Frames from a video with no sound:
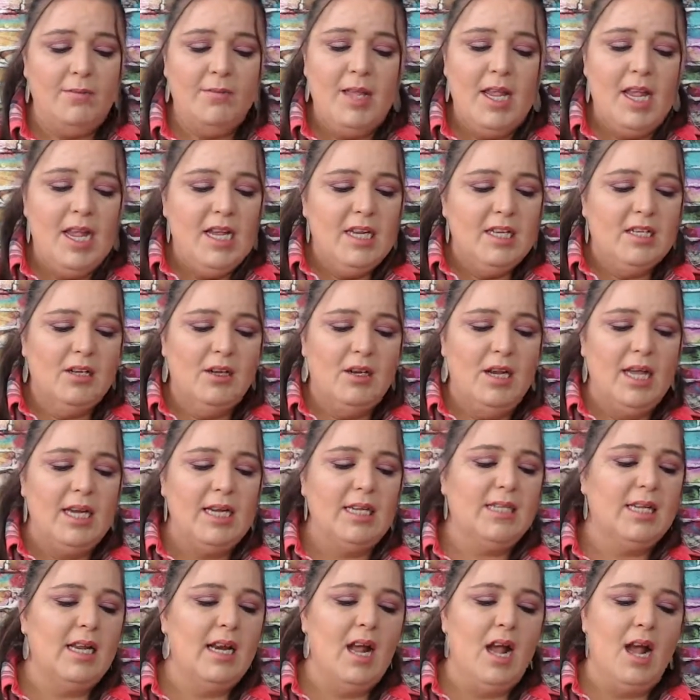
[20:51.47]
So like I
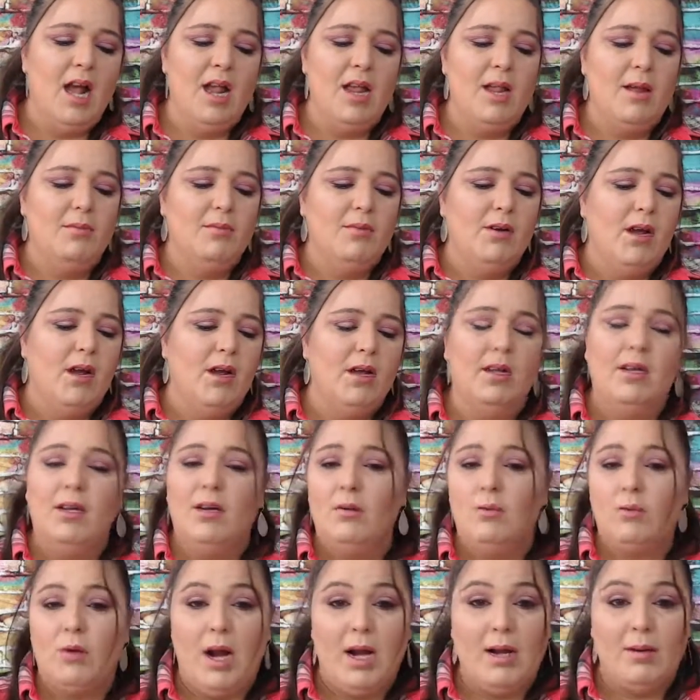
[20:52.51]
said, I am not going to
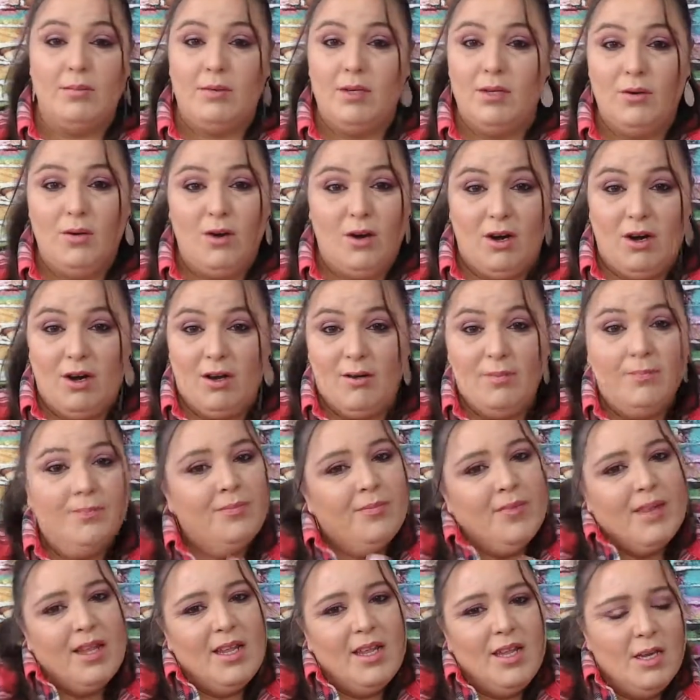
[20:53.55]
ride them too hard.
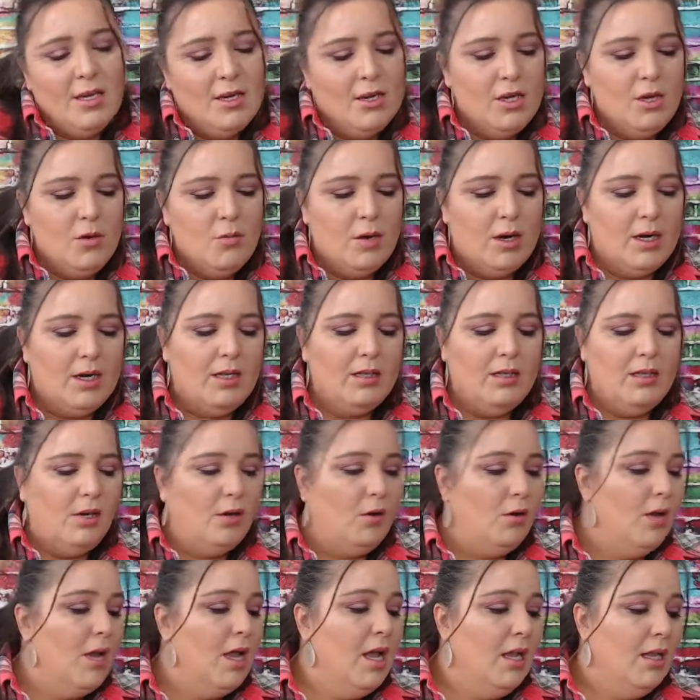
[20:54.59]
You know, you want a
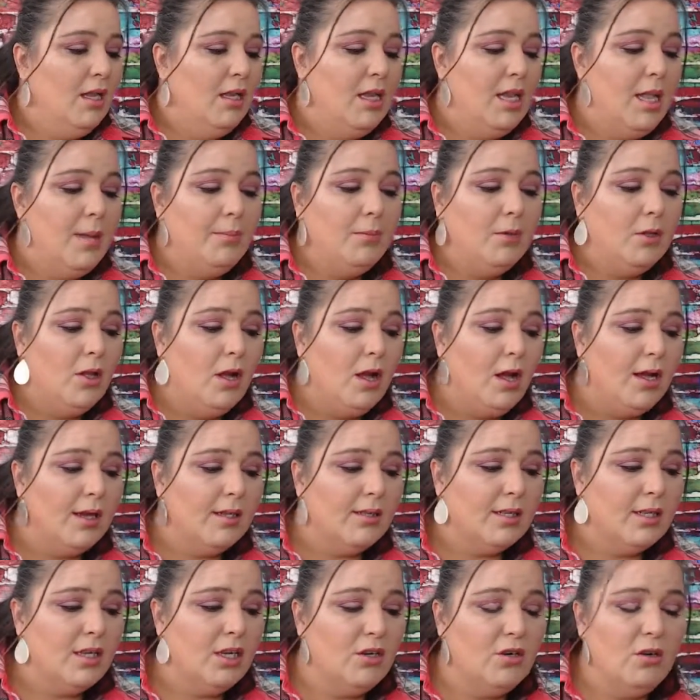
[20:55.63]
little lip gloss
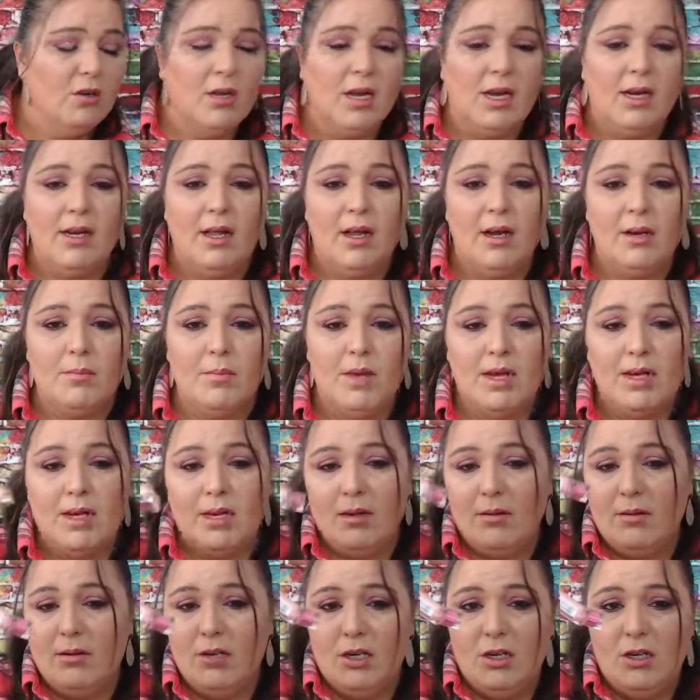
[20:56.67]
and you don't got a lot of
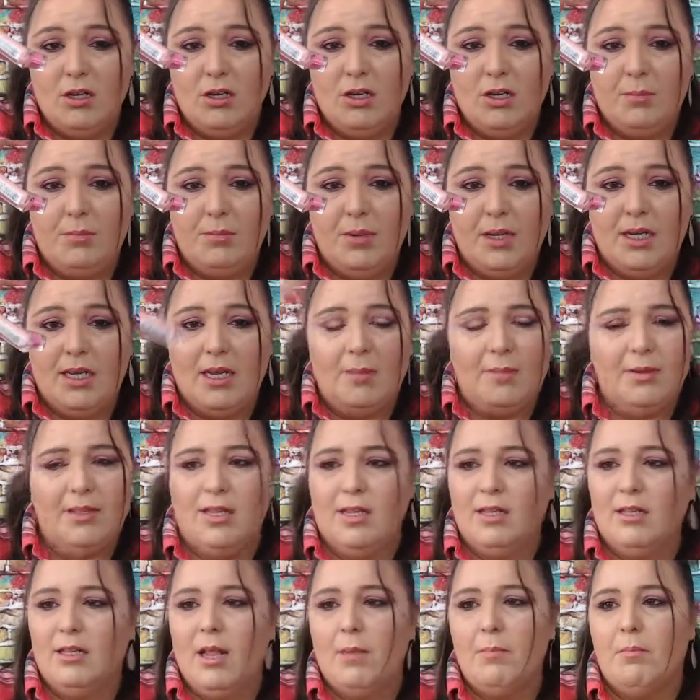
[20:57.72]
money, you know, you pick you up. I
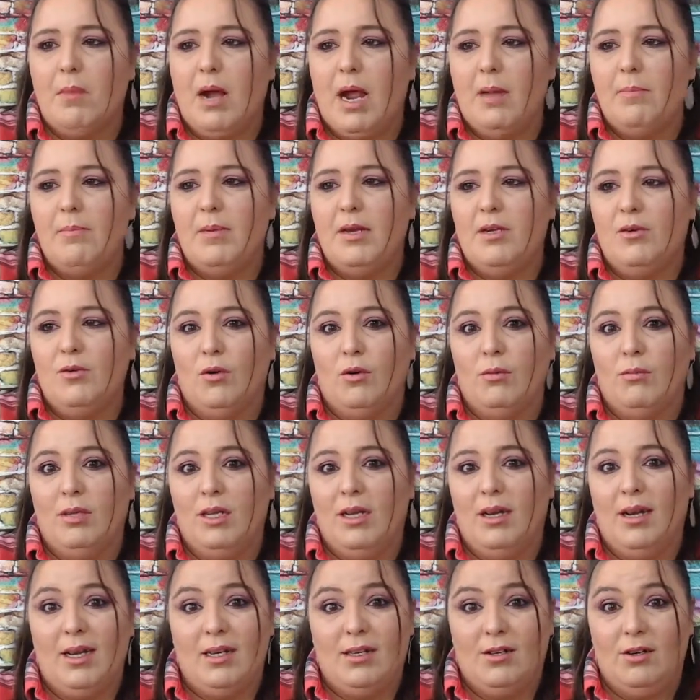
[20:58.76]
think they might be normally
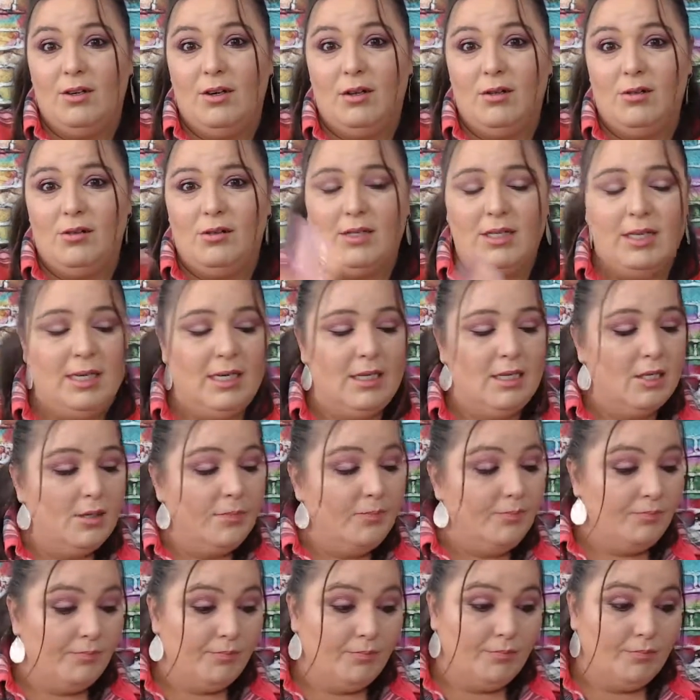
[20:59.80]
like $2 each.
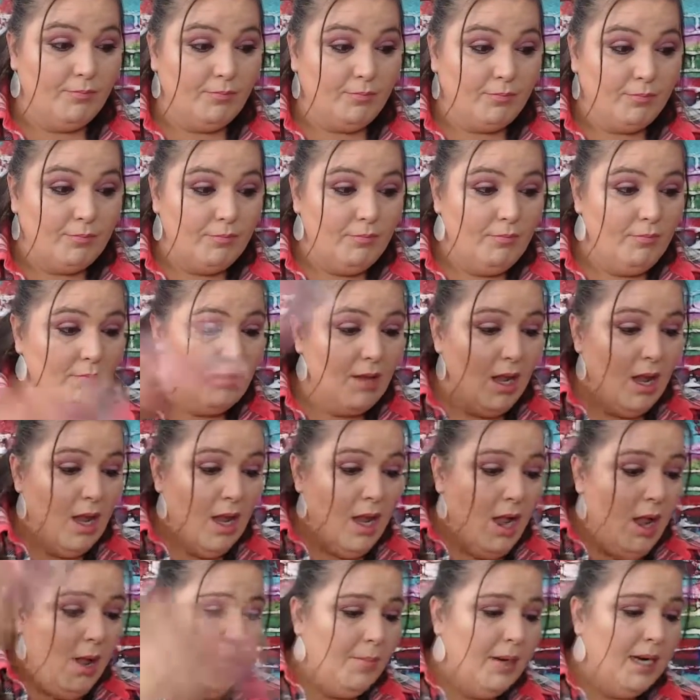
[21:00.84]

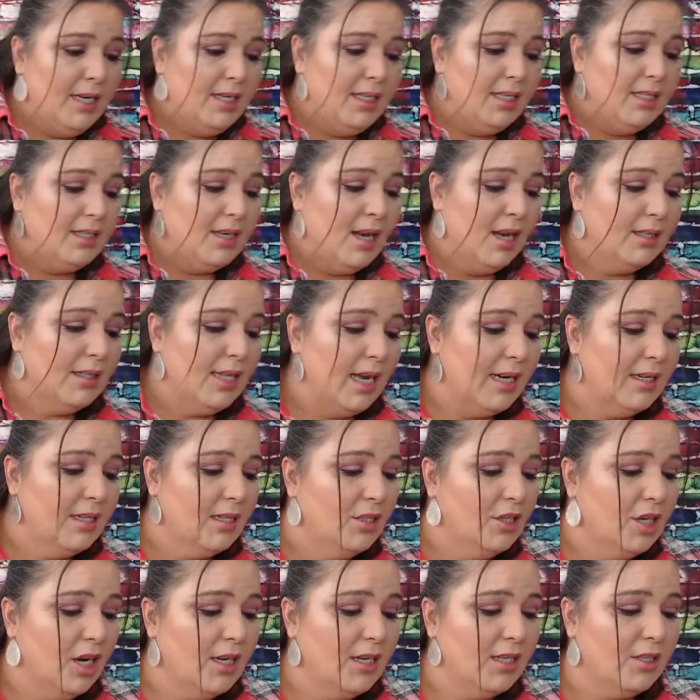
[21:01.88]
But I just got that to
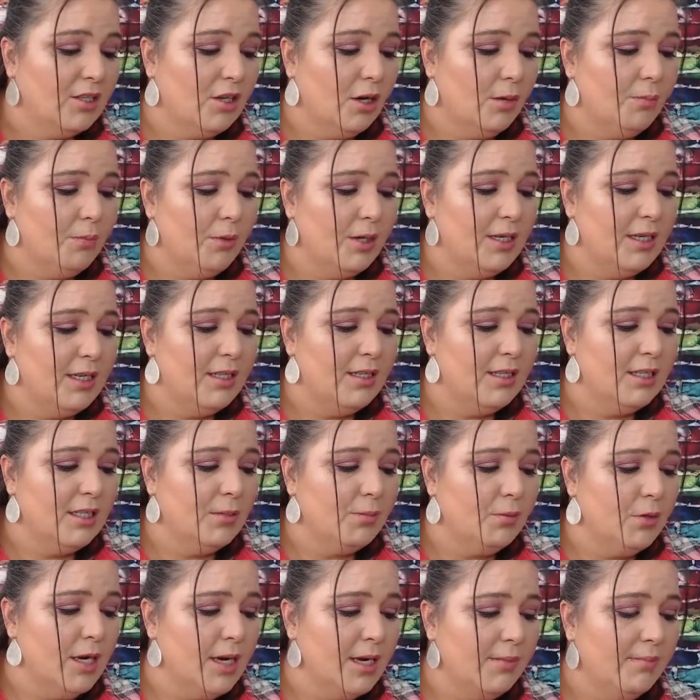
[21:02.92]
try to start bringing in the
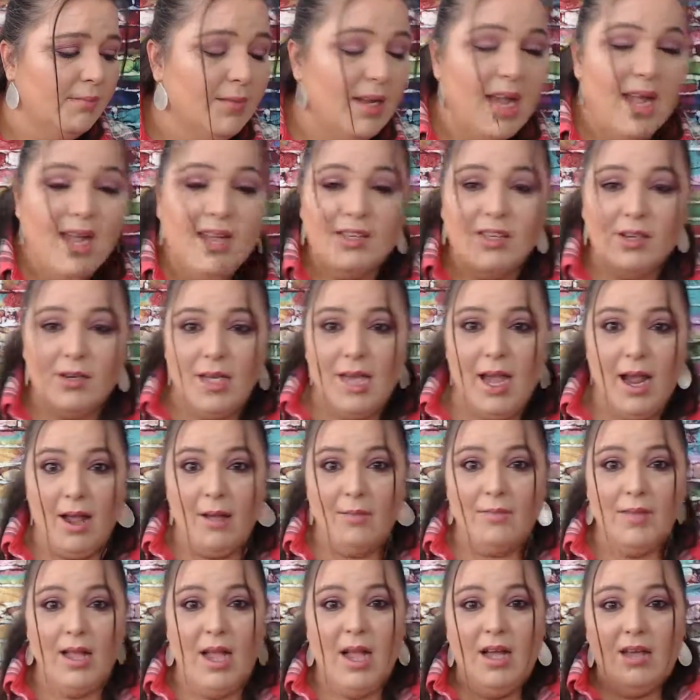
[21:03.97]
spring. So yeah,
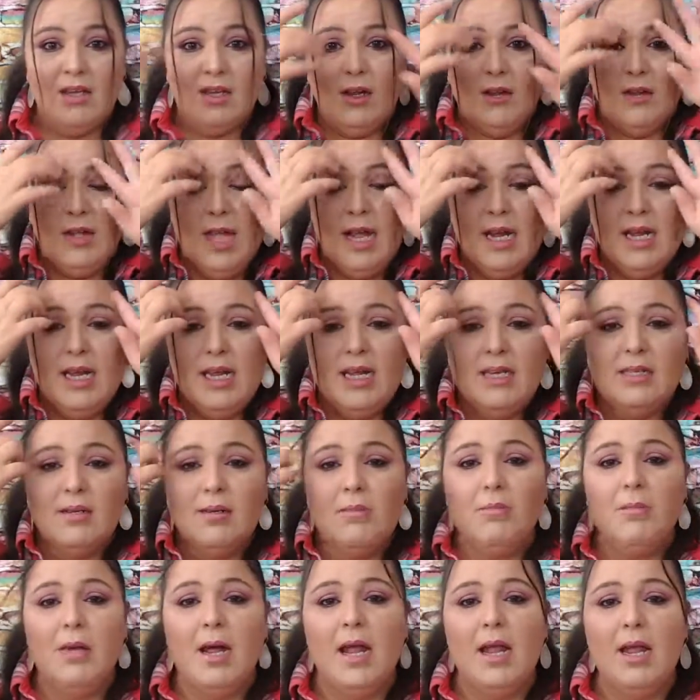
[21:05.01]
so that is
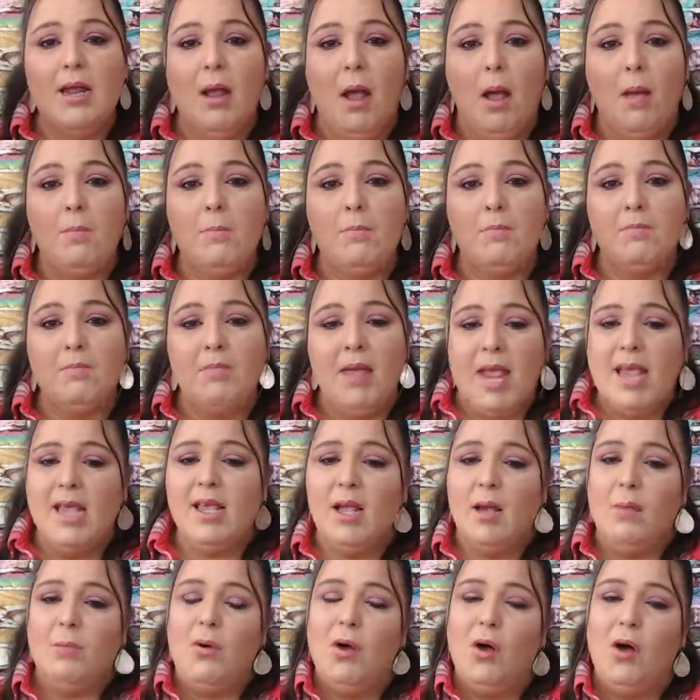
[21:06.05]
my
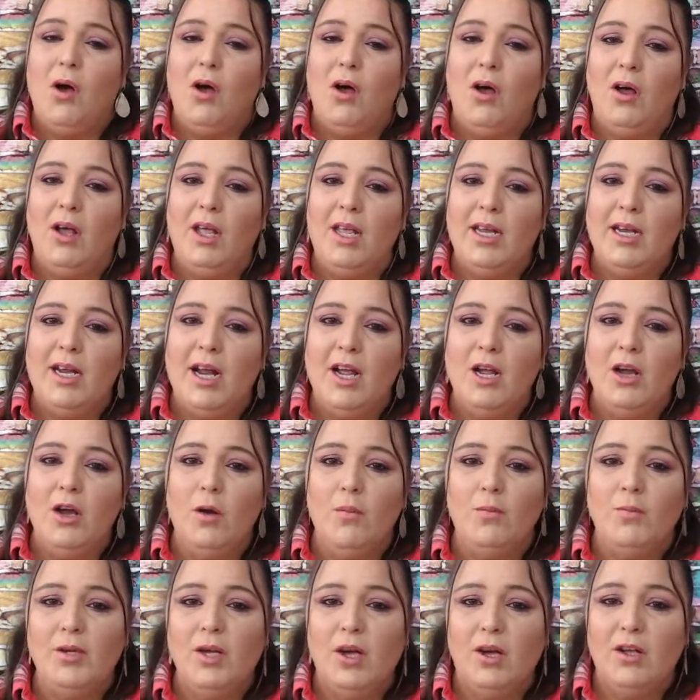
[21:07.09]
makeup haul, and I hope
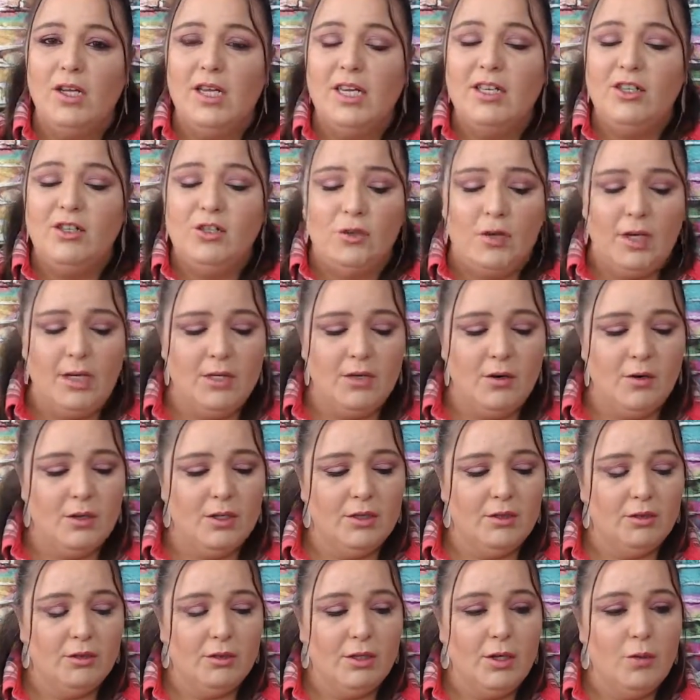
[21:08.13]
y'all enjoyed going
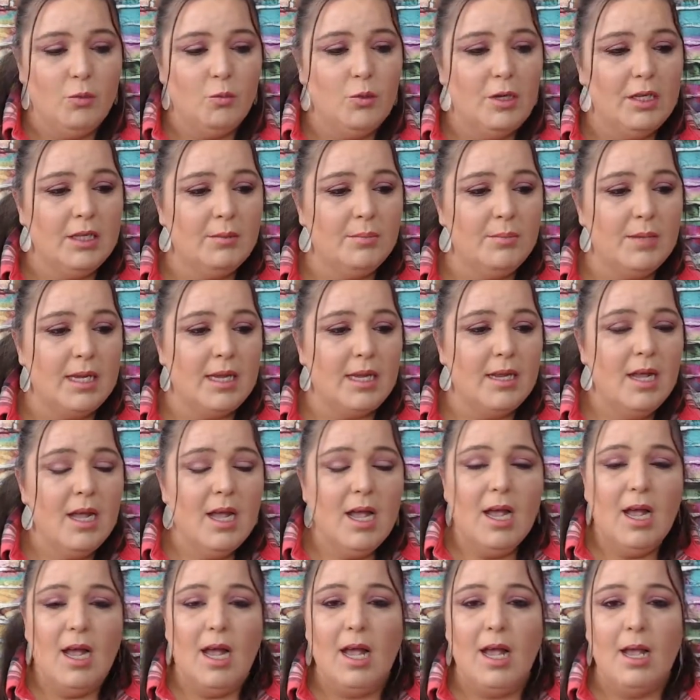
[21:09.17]
through it with me.
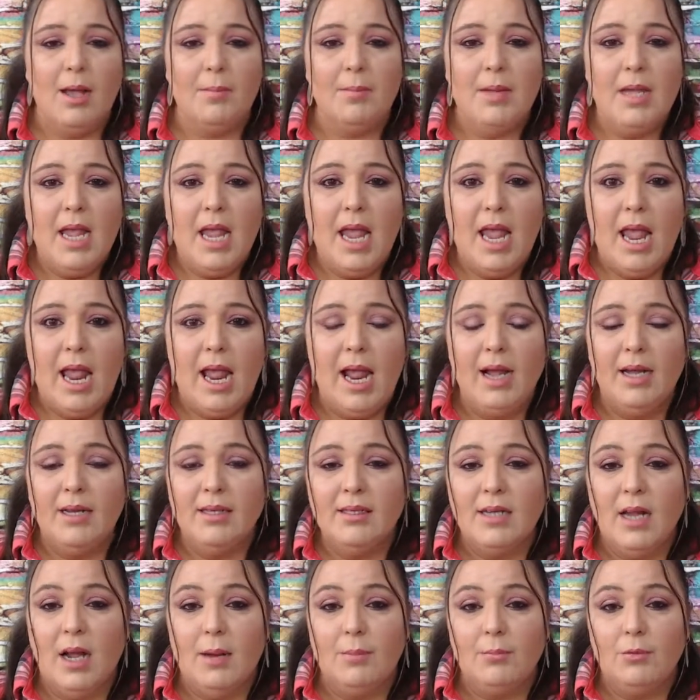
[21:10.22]
As
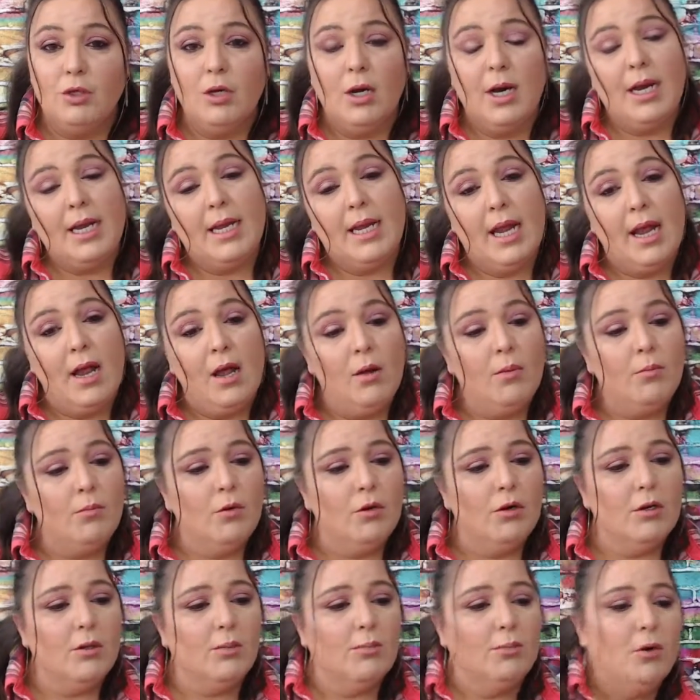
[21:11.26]
I'm trying out more
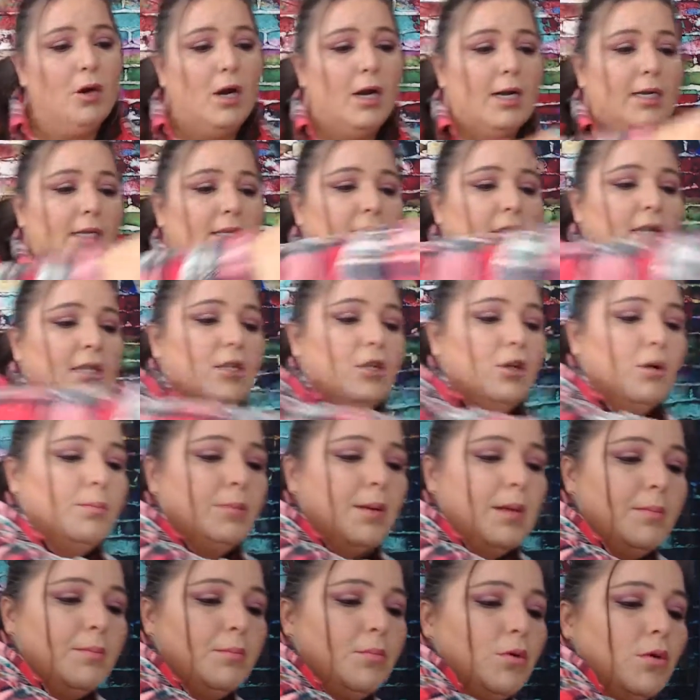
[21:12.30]
of the products a little
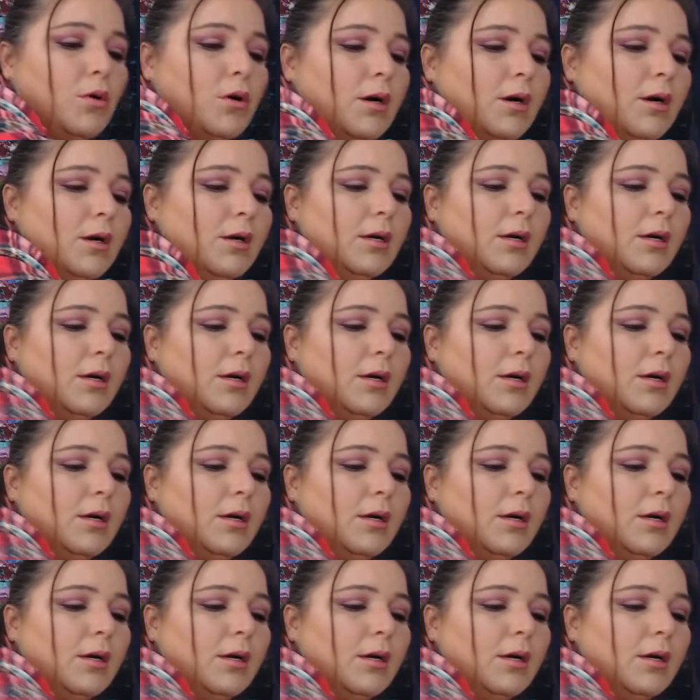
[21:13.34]
bit more,